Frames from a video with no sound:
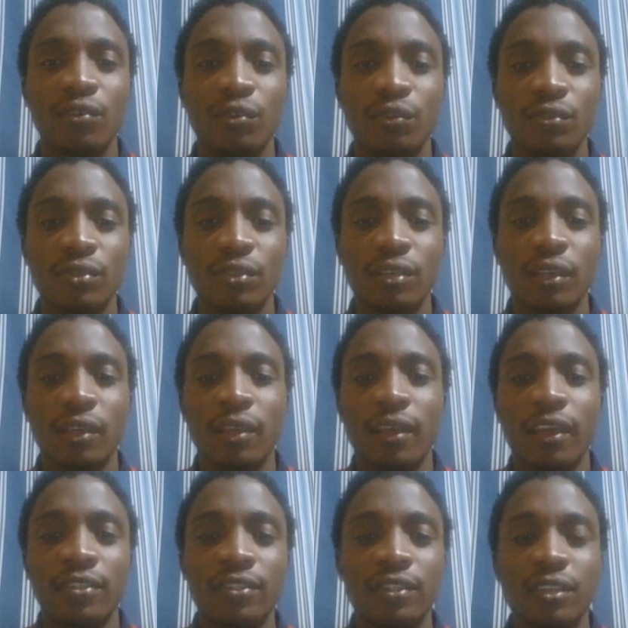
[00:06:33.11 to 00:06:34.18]
you're not
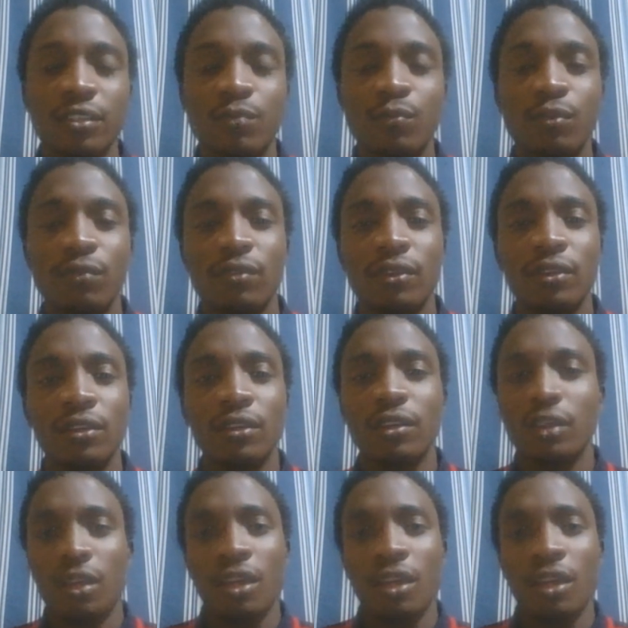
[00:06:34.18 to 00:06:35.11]
a serious boyfriend.